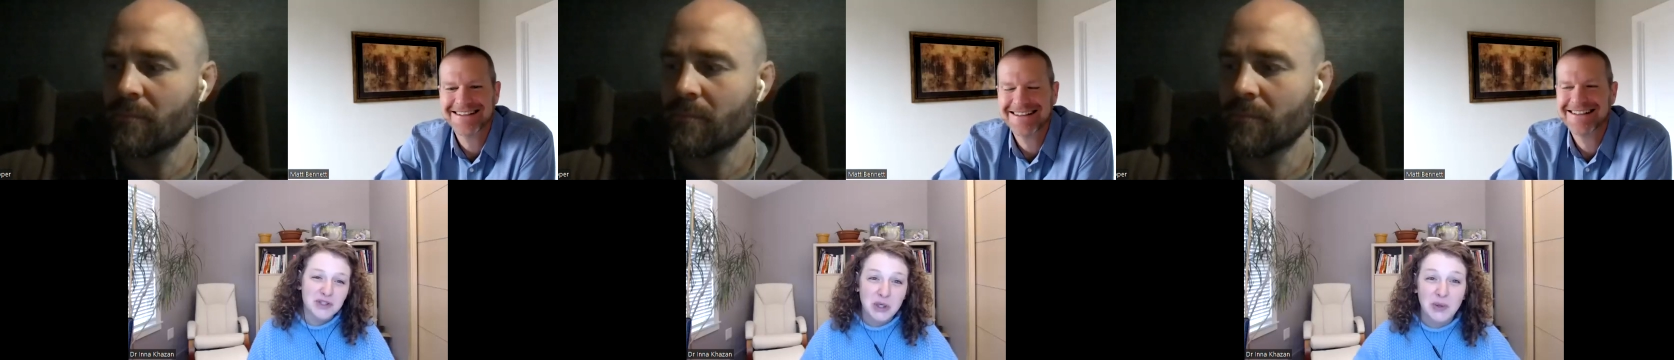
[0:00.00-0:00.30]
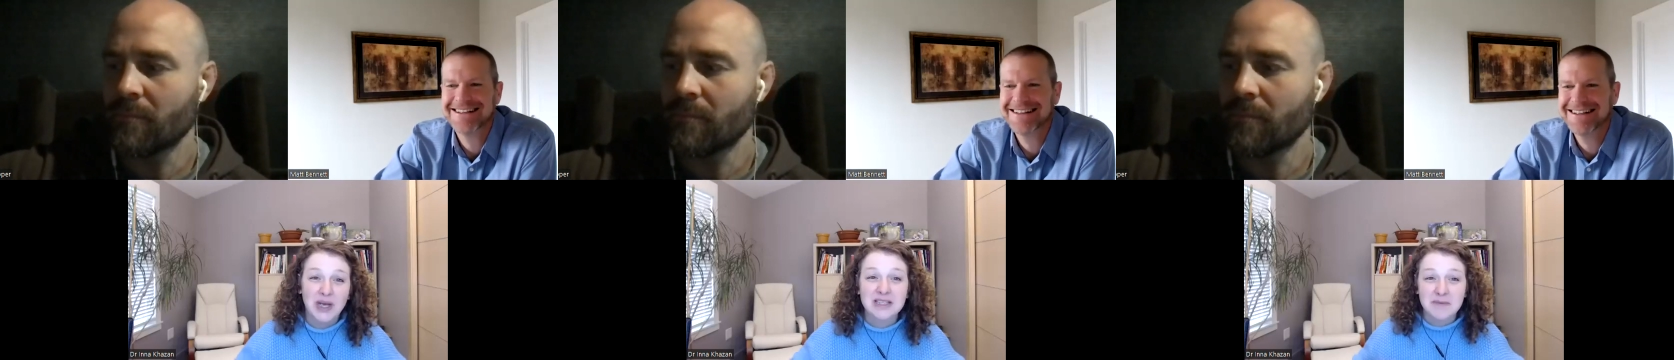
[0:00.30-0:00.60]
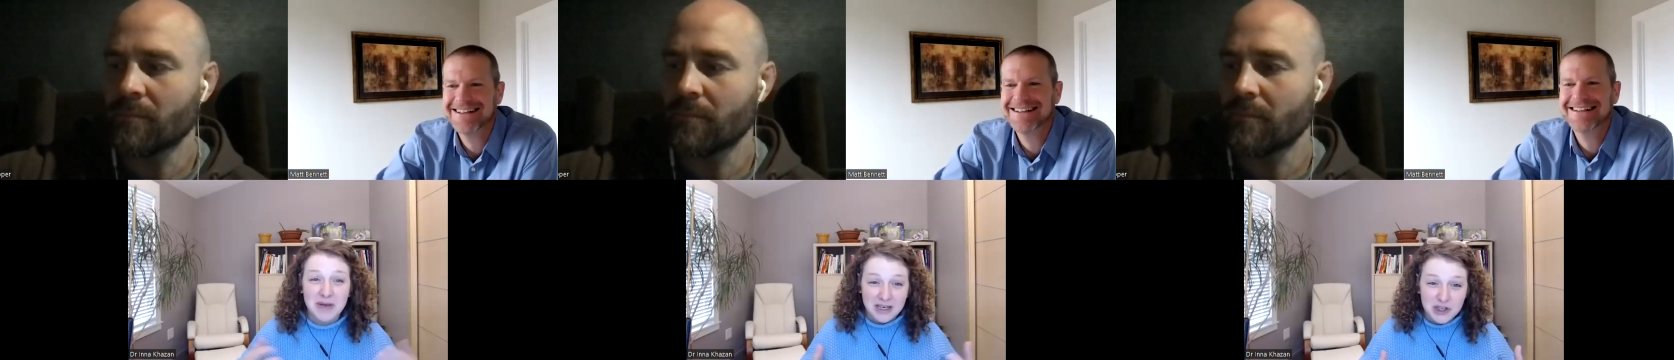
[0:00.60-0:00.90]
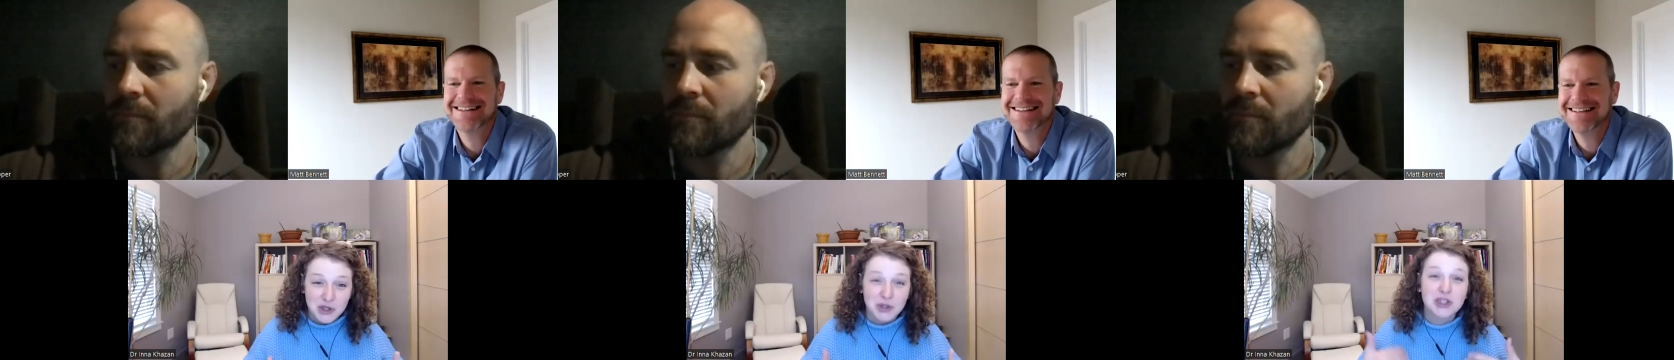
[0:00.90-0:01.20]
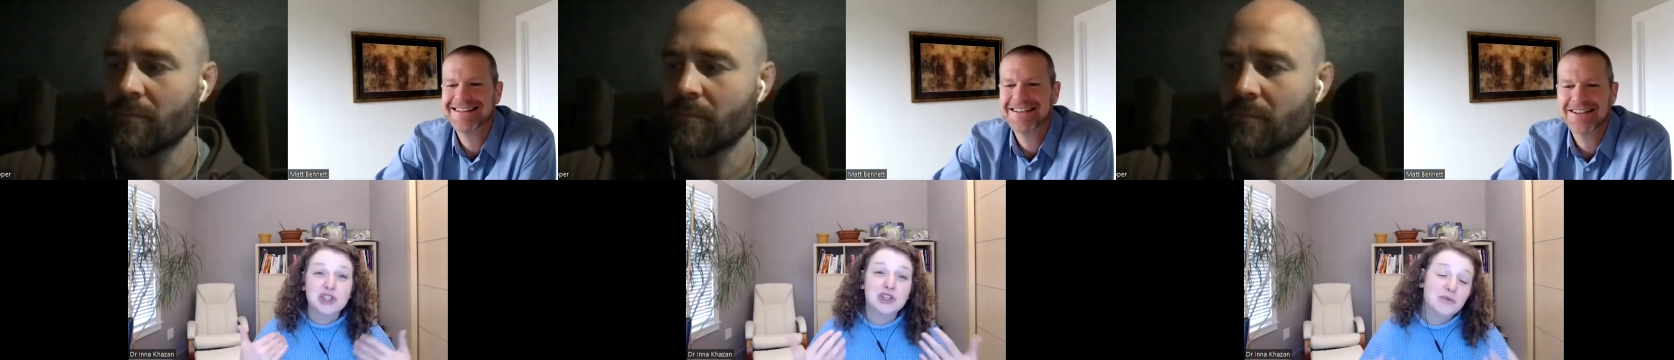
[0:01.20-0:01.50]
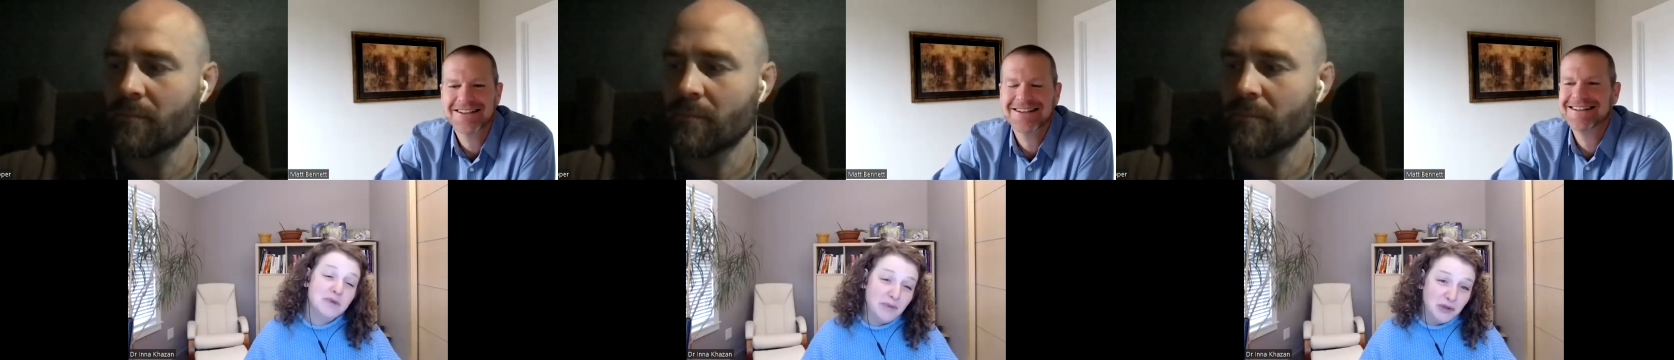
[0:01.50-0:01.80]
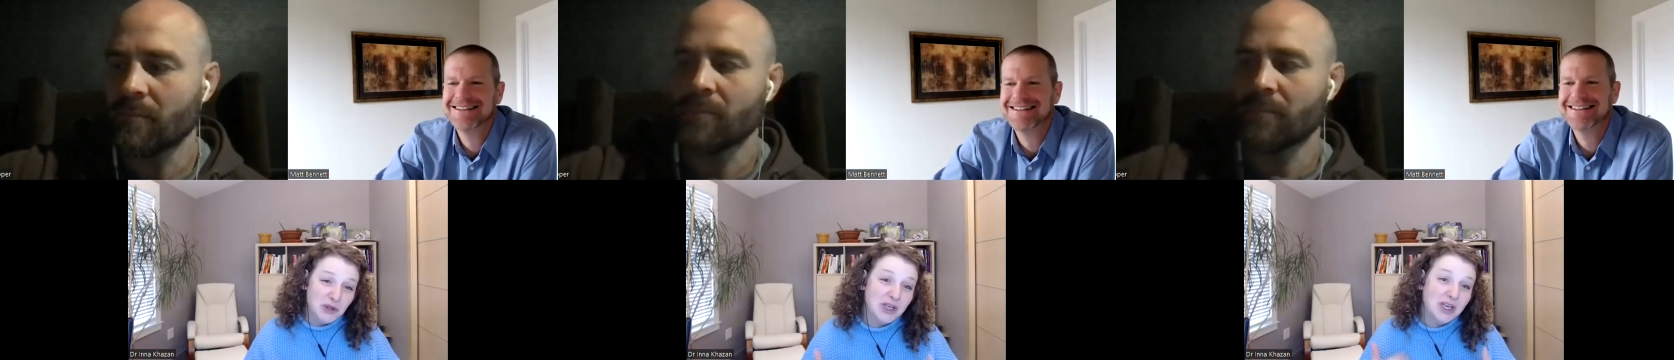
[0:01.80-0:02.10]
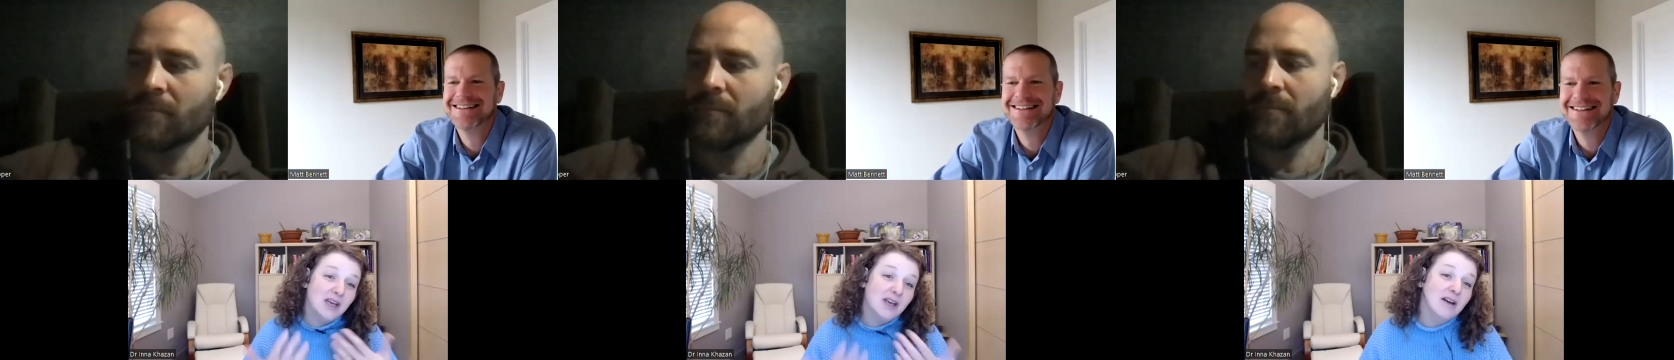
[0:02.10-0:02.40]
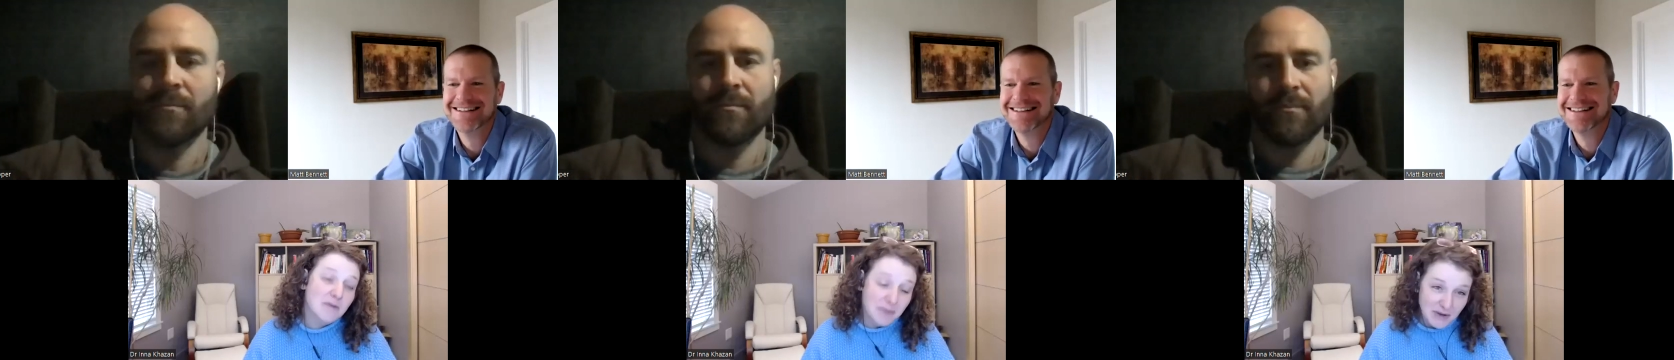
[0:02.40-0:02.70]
Speaker 1: So as a manager, you can show people you care